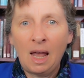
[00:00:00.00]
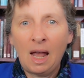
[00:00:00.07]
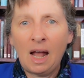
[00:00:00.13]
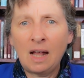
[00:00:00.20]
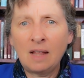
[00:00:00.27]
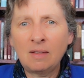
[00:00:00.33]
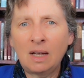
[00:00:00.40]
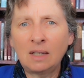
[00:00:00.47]

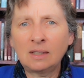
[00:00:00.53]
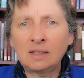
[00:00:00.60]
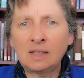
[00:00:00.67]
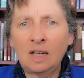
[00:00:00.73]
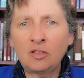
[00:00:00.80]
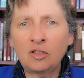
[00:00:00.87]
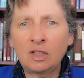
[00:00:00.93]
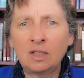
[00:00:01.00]
And that
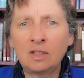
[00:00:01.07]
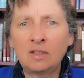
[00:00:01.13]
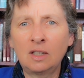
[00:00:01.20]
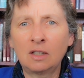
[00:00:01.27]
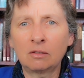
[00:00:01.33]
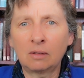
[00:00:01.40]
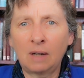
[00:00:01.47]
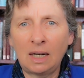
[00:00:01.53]
such
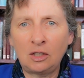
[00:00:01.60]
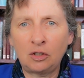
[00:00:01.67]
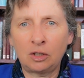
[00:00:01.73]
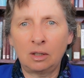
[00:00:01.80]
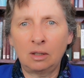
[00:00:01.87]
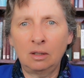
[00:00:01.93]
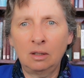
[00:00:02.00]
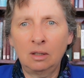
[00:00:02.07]

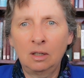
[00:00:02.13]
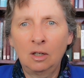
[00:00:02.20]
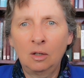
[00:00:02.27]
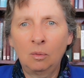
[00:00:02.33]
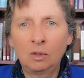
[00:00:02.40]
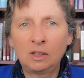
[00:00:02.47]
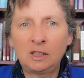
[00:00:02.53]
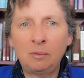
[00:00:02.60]
consideration
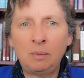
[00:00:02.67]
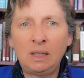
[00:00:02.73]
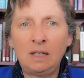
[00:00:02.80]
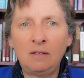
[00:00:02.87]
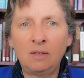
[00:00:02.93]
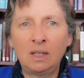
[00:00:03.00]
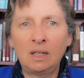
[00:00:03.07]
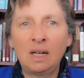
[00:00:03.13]
was to be
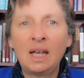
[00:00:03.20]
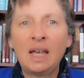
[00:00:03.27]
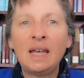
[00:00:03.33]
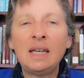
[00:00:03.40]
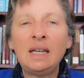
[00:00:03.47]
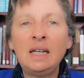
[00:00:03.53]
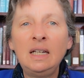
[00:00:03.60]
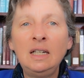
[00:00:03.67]
given
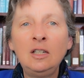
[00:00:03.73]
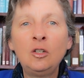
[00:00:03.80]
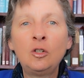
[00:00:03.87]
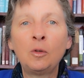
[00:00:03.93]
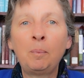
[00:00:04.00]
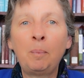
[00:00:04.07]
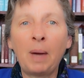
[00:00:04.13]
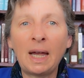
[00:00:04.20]
in
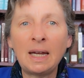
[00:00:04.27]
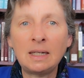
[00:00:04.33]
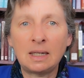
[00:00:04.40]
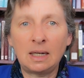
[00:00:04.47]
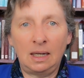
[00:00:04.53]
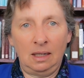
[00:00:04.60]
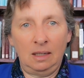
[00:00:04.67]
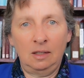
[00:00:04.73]

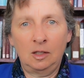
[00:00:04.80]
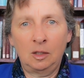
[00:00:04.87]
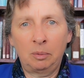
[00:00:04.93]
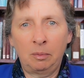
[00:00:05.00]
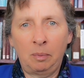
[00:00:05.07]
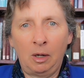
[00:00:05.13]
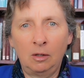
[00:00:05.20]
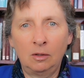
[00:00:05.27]
debating the
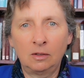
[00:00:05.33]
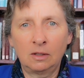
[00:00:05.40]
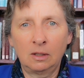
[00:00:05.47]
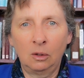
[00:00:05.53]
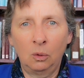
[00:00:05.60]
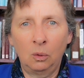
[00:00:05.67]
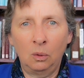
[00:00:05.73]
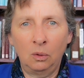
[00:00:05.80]
proposed
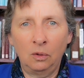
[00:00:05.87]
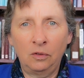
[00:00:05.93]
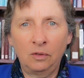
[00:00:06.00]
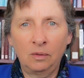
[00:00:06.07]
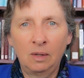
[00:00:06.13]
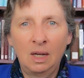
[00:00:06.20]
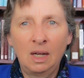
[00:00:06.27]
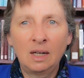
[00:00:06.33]

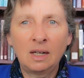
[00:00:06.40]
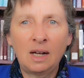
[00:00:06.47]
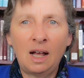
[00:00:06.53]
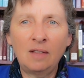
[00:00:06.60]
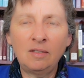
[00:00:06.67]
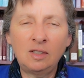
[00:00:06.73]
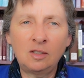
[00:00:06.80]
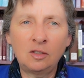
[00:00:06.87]
laws.
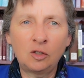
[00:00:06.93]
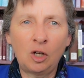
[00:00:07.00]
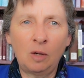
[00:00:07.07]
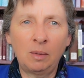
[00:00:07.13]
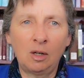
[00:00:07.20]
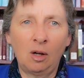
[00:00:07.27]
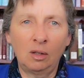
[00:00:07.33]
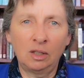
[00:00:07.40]
Now, this is
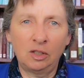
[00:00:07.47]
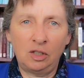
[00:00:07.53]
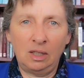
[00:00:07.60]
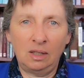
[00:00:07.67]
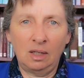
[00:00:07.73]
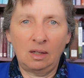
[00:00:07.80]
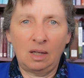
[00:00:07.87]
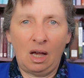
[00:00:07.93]
terminology
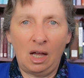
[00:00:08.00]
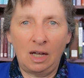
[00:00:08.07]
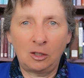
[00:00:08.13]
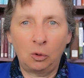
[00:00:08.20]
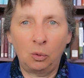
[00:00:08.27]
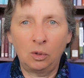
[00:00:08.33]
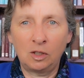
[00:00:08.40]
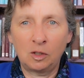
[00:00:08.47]
that the High
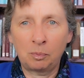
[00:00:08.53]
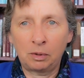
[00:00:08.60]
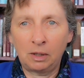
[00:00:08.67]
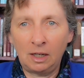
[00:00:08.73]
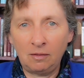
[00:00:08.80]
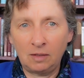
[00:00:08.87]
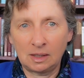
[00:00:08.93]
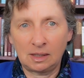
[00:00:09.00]
Court has
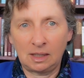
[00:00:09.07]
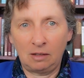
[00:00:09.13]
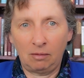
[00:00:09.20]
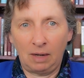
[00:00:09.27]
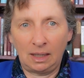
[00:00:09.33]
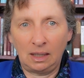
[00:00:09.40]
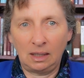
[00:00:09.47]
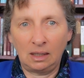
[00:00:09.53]
previously
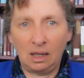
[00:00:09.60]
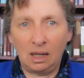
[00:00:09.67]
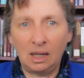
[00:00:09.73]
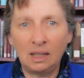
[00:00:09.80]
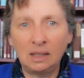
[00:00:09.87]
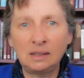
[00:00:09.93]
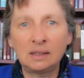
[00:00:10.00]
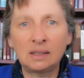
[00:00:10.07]

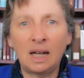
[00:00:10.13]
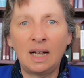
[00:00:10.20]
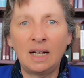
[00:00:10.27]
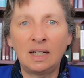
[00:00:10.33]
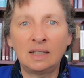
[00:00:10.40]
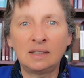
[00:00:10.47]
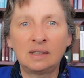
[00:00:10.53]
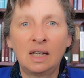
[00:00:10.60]
recognised
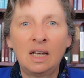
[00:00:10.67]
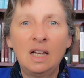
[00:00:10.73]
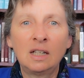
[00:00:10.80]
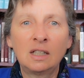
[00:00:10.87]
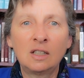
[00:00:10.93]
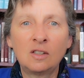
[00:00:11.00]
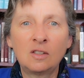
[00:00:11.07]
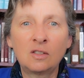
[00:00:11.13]
as
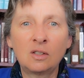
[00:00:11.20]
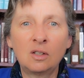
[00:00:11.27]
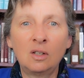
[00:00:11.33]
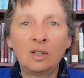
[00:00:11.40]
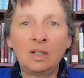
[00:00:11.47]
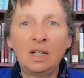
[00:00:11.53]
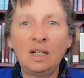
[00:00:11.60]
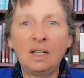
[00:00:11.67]

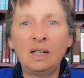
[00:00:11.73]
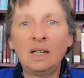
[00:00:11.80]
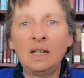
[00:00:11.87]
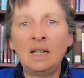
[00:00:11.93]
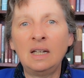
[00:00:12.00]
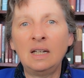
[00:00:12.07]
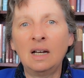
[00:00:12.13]
concerning